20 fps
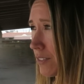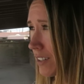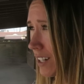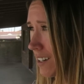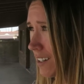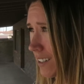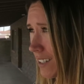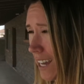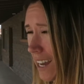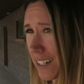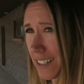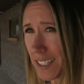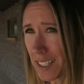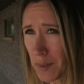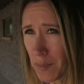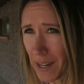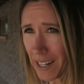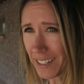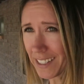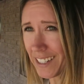We've got a
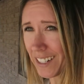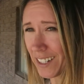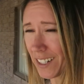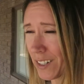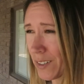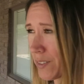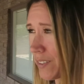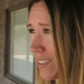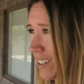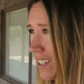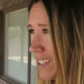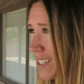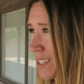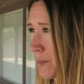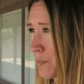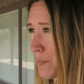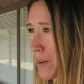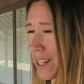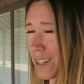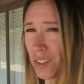cactus back here. We've got
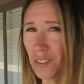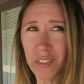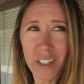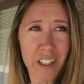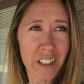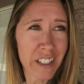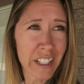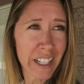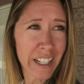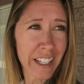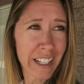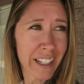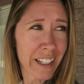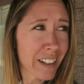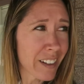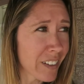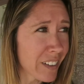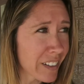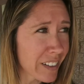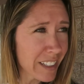some Palo
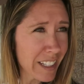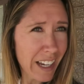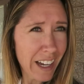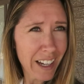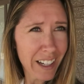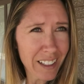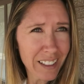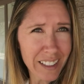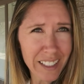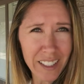Verde. Yeah,